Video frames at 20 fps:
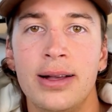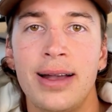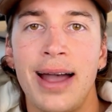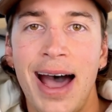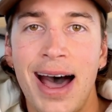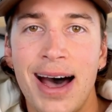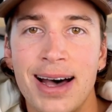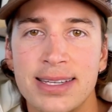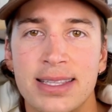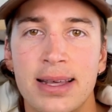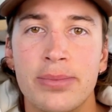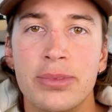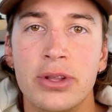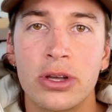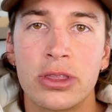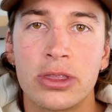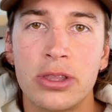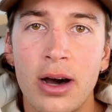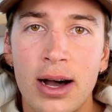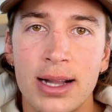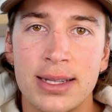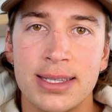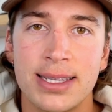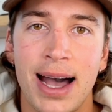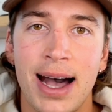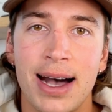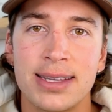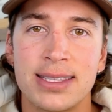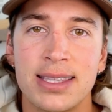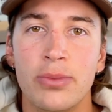Ask them their thoughts,
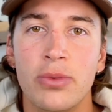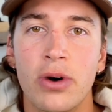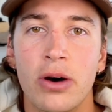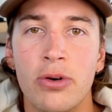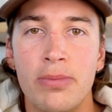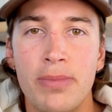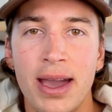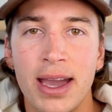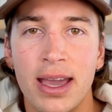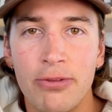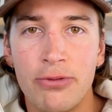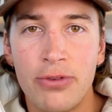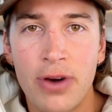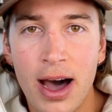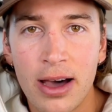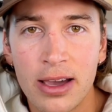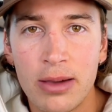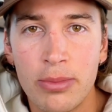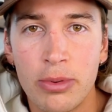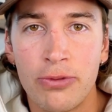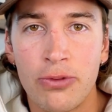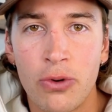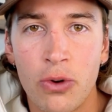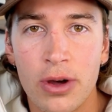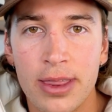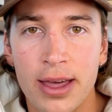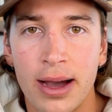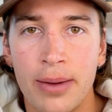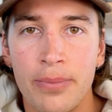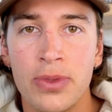ask them what would make it valuable
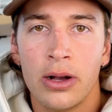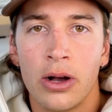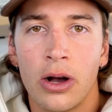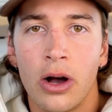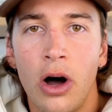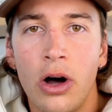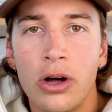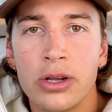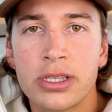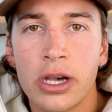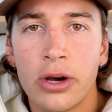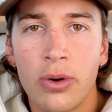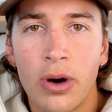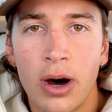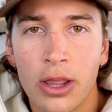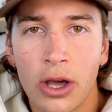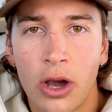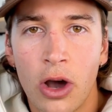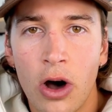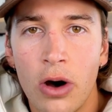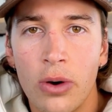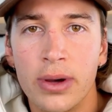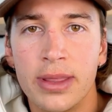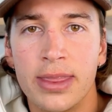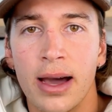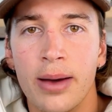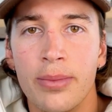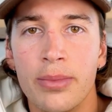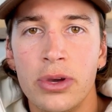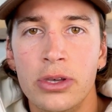for them. Also, on the call with
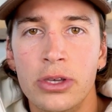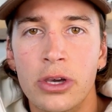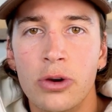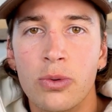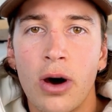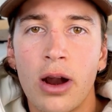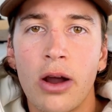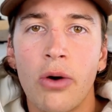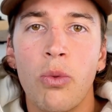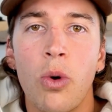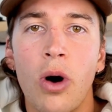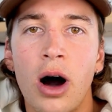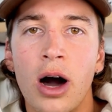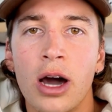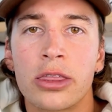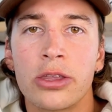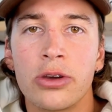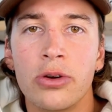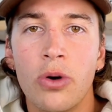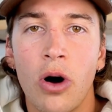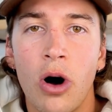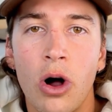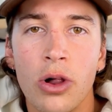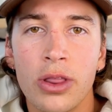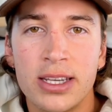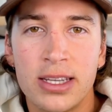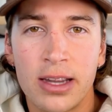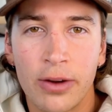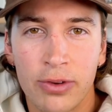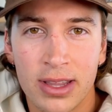them, you want to walk through all
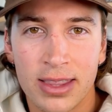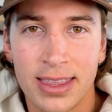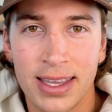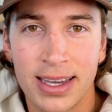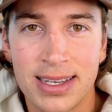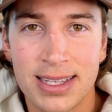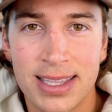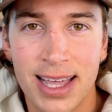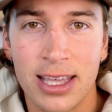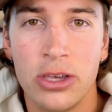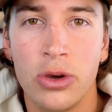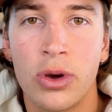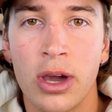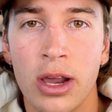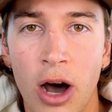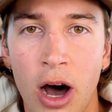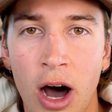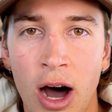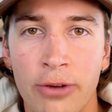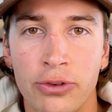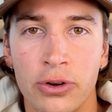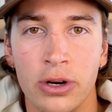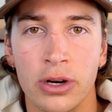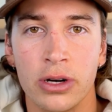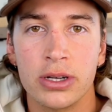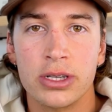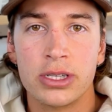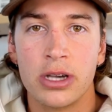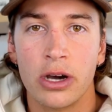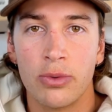the different things that you can
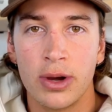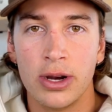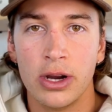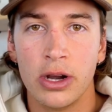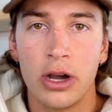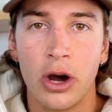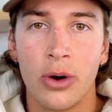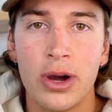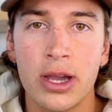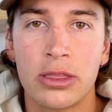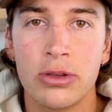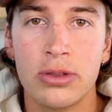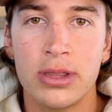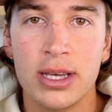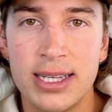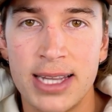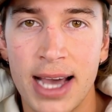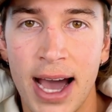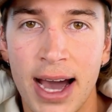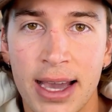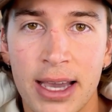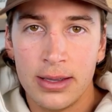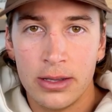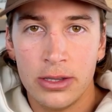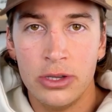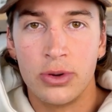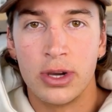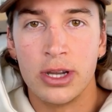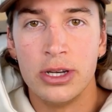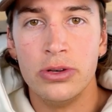offer. So, when you're going through the deck,
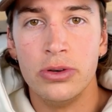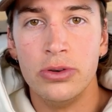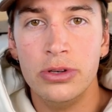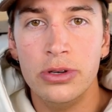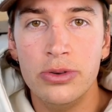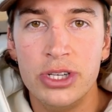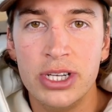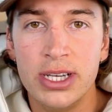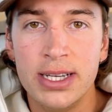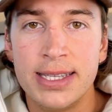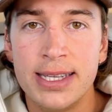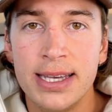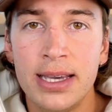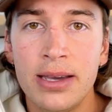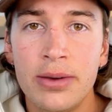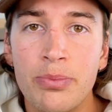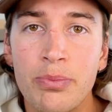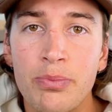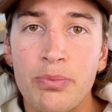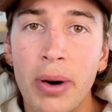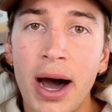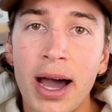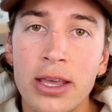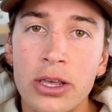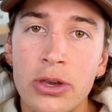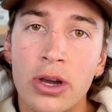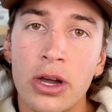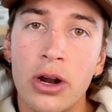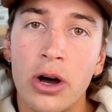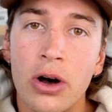you can do UGC, but
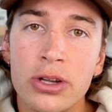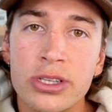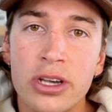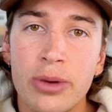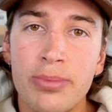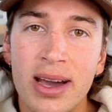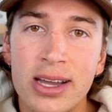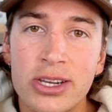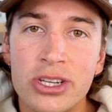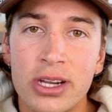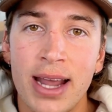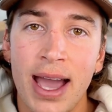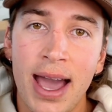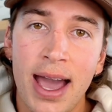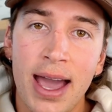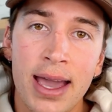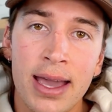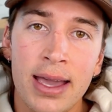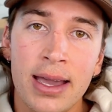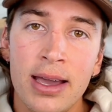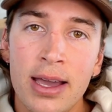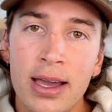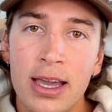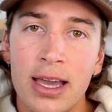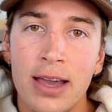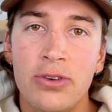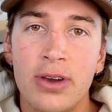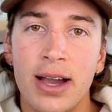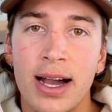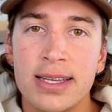you can also mention, hey,
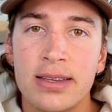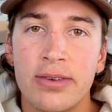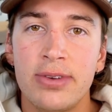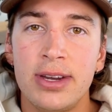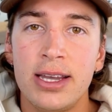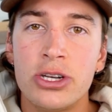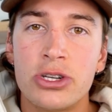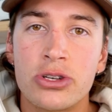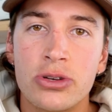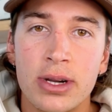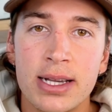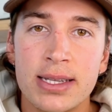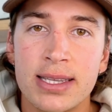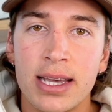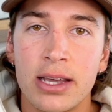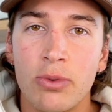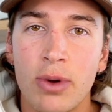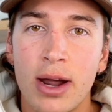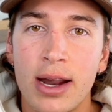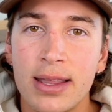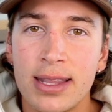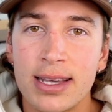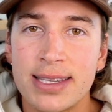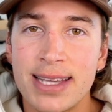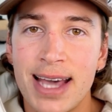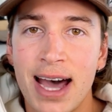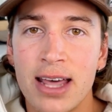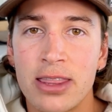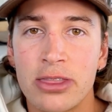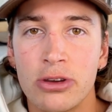if you guys have an interest in running this
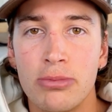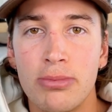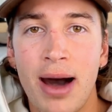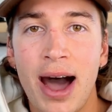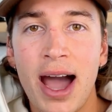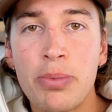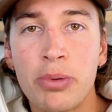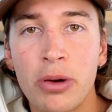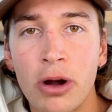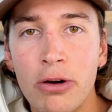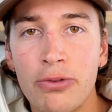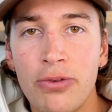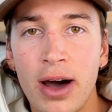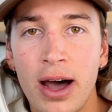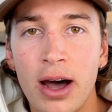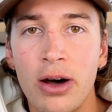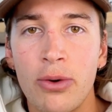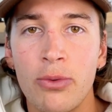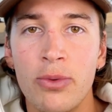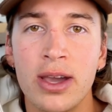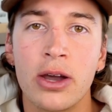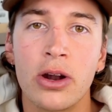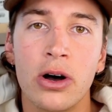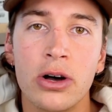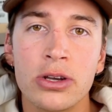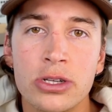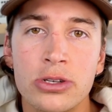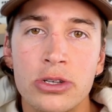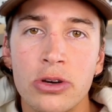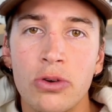ad through my profile, we can
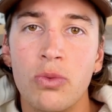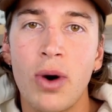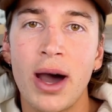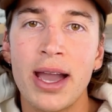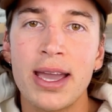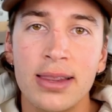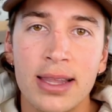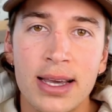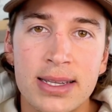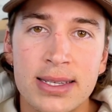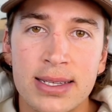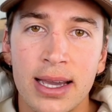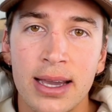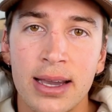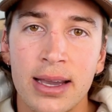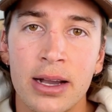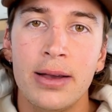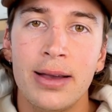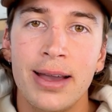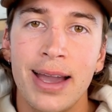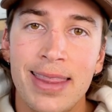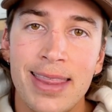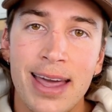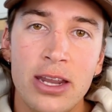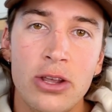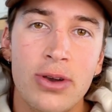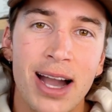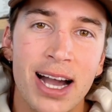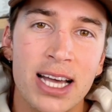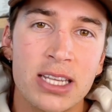also do whitelisting, and
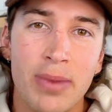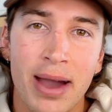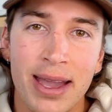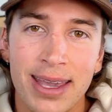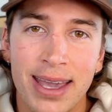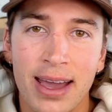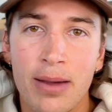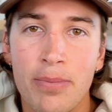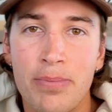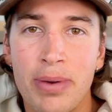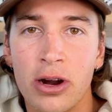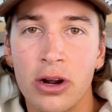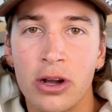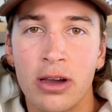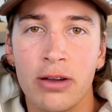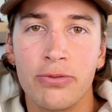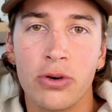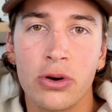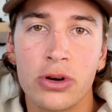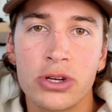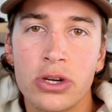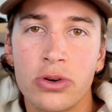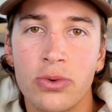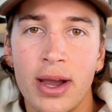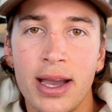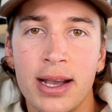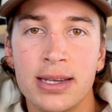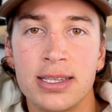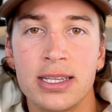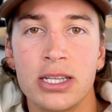then you guys might get a better conversion
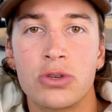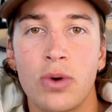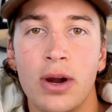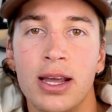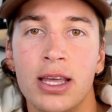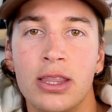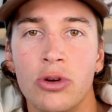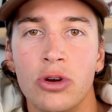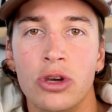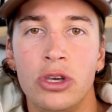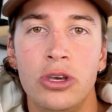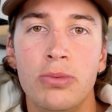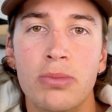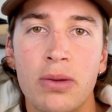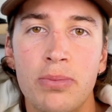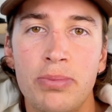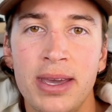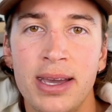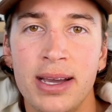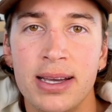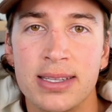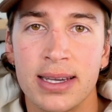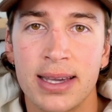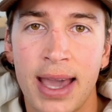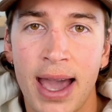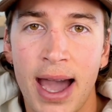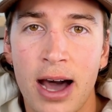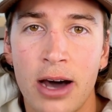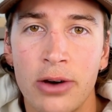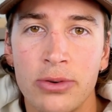rate because it's running through a human being's
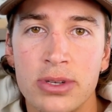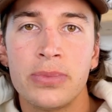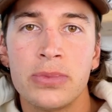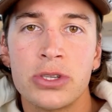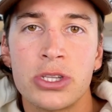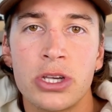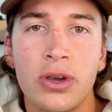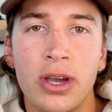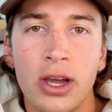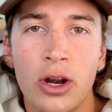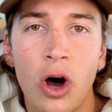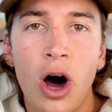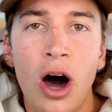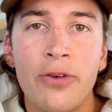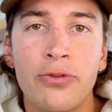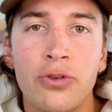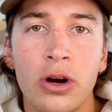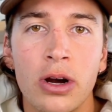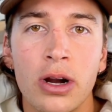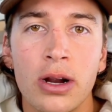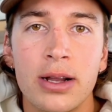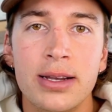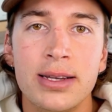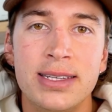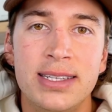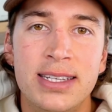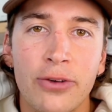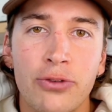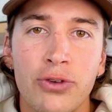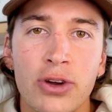account. So you can offer
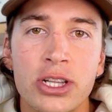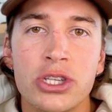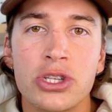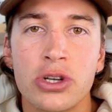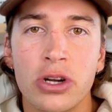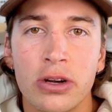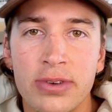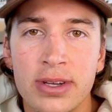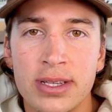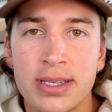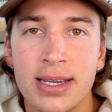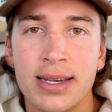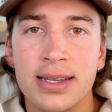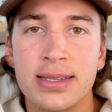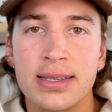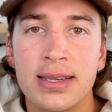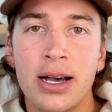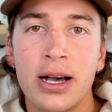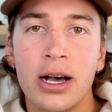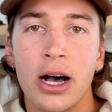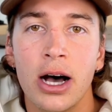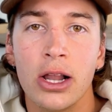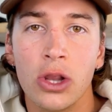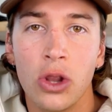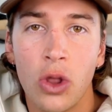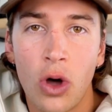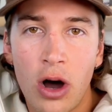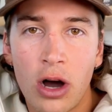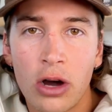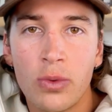different services
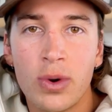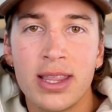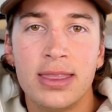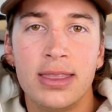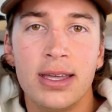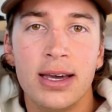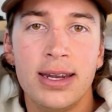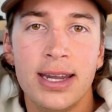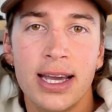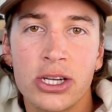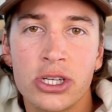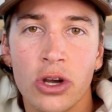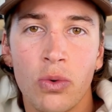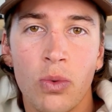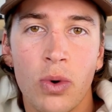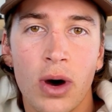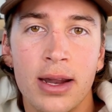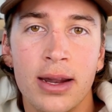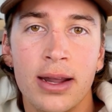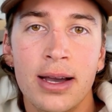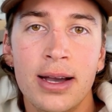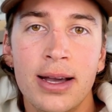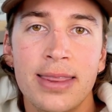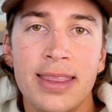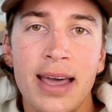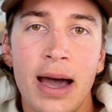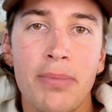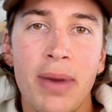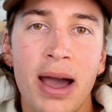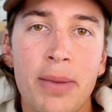along with the initial one
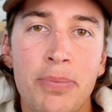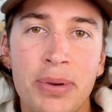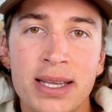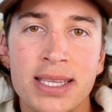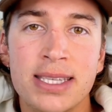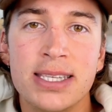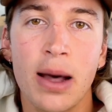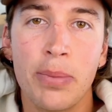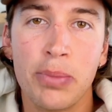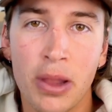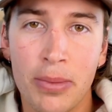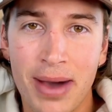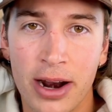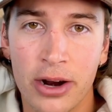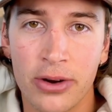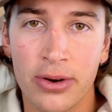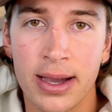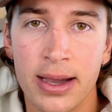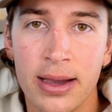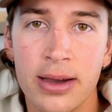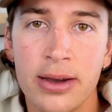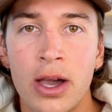that might be supplementary.